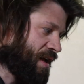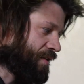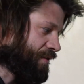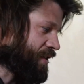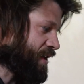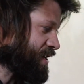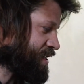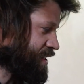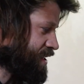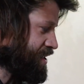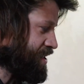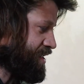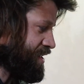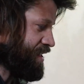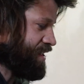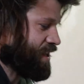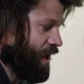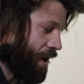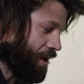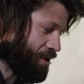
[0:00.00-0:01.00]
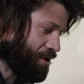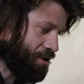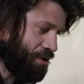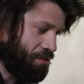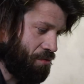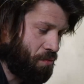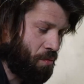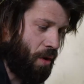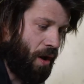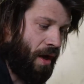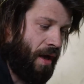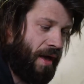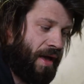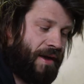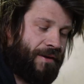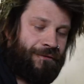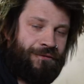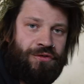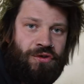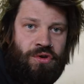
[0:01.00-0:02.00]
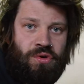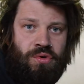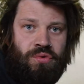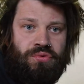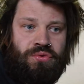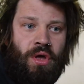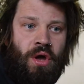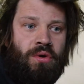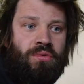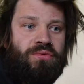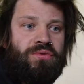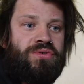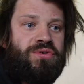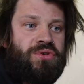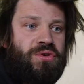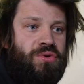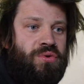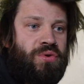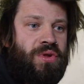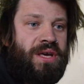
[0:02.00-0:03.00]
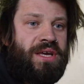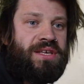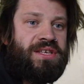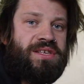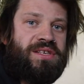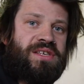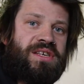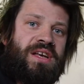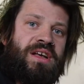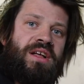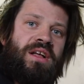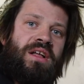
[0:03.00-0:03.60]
This is the section where if you don't do this